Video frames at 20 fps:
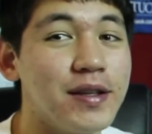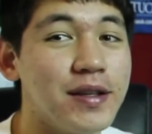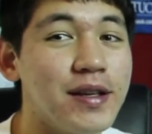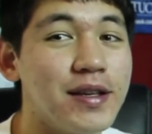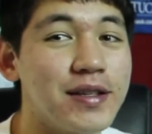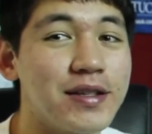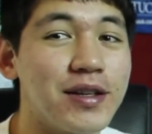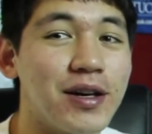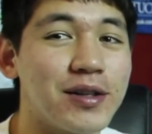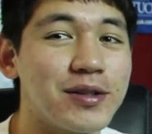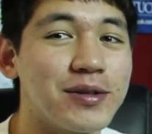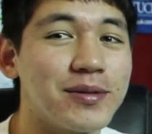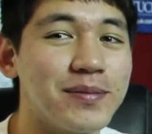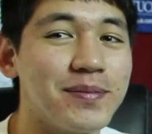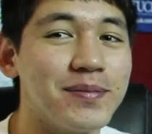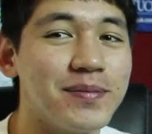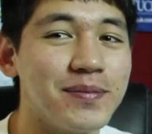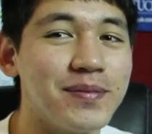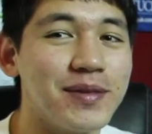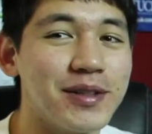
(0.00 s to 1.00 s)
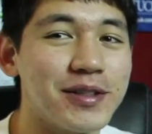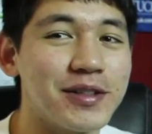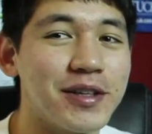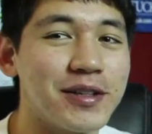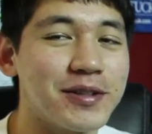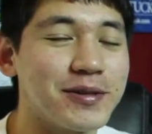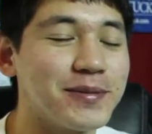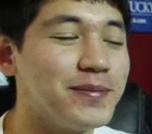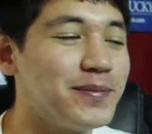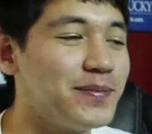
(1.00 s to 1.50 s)
it's awesome. It's
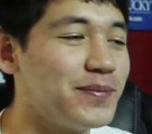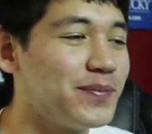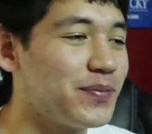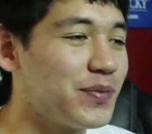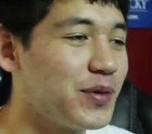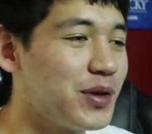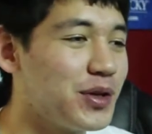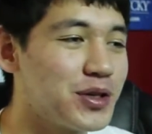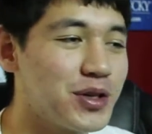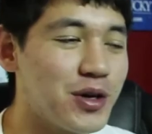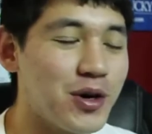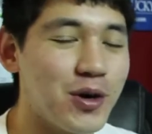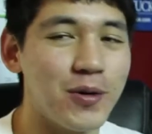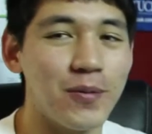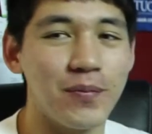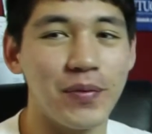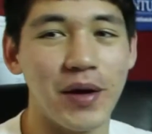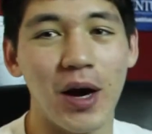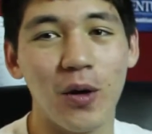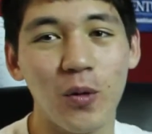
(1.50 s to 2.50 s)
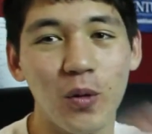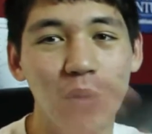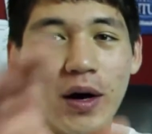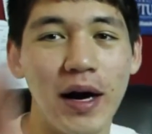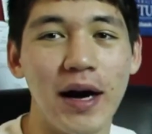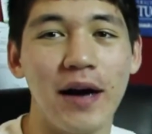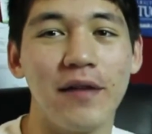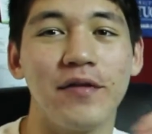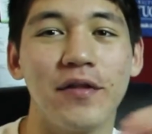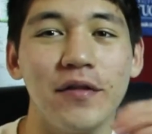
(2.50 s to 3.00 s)
awesome. So I will
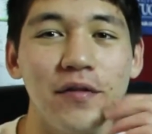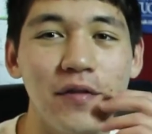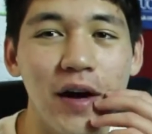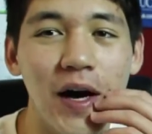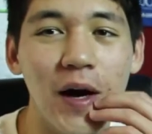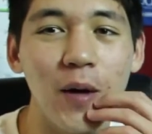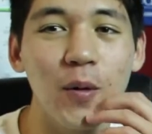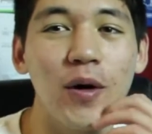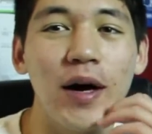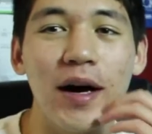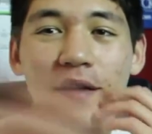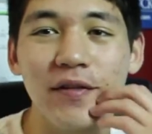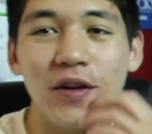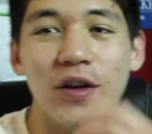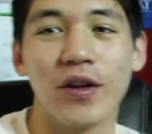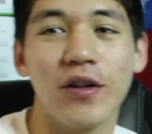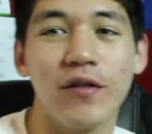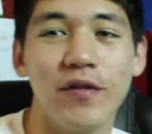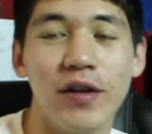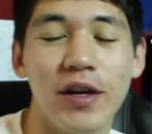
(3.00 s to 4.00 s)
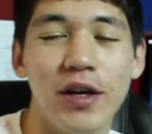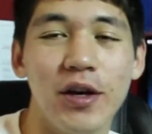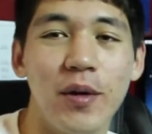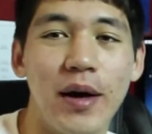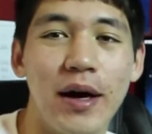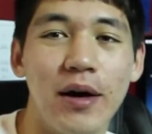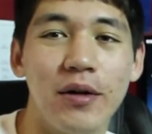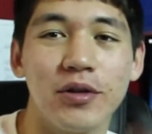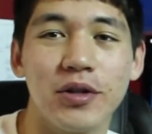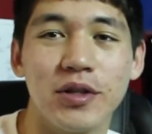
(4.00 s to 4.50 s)
have a I will have another video
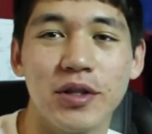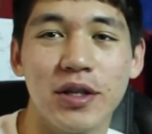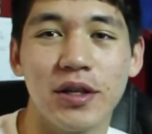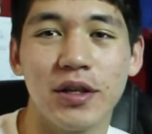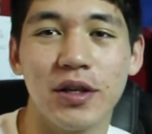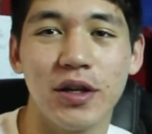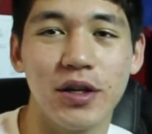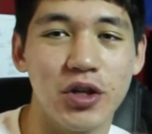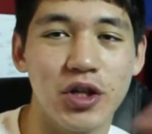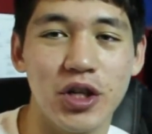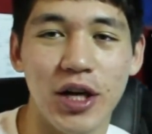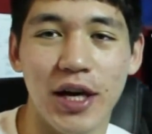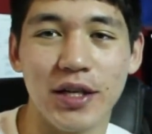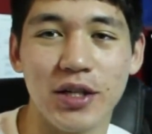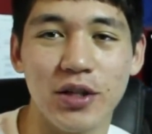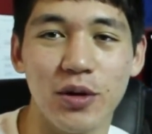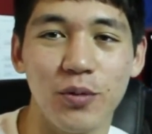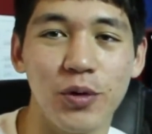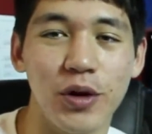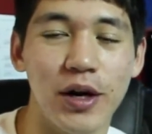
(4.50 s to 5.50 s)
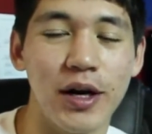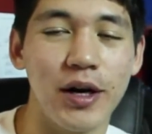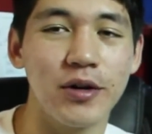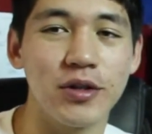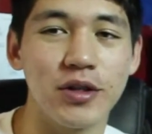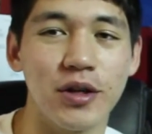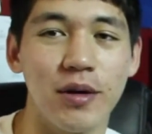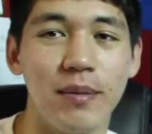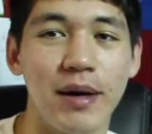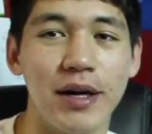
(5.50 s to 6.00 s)
out. Just check somewhere
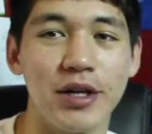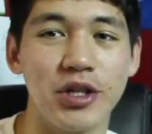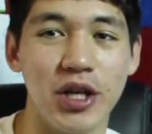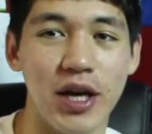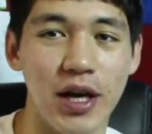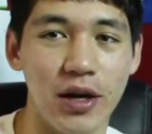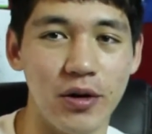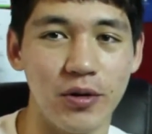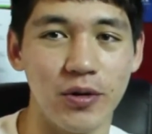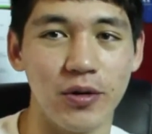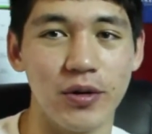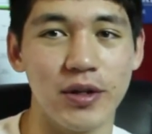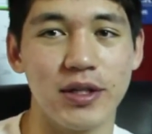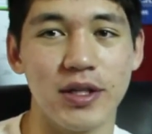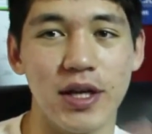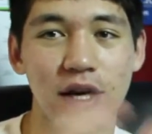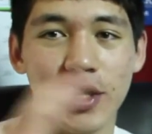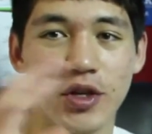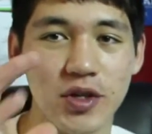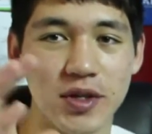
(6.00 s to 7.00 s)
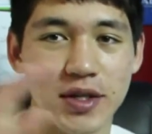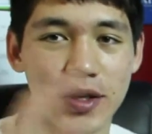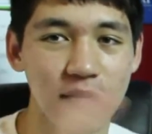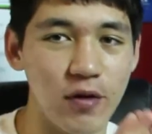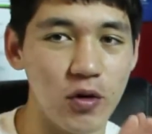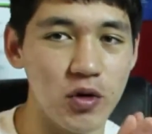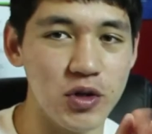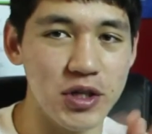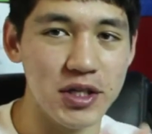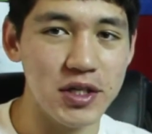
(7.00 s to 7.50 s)
else on my channel, this
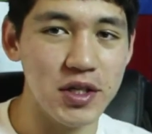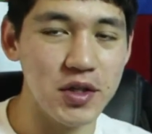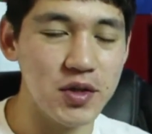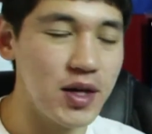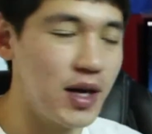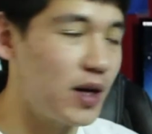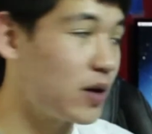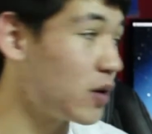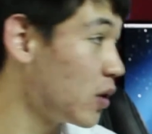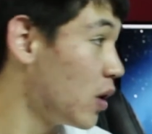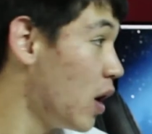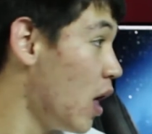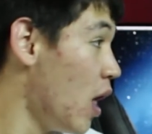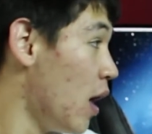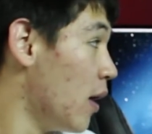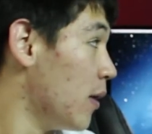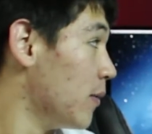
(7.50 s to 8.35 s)
AJizziFoshizzi channel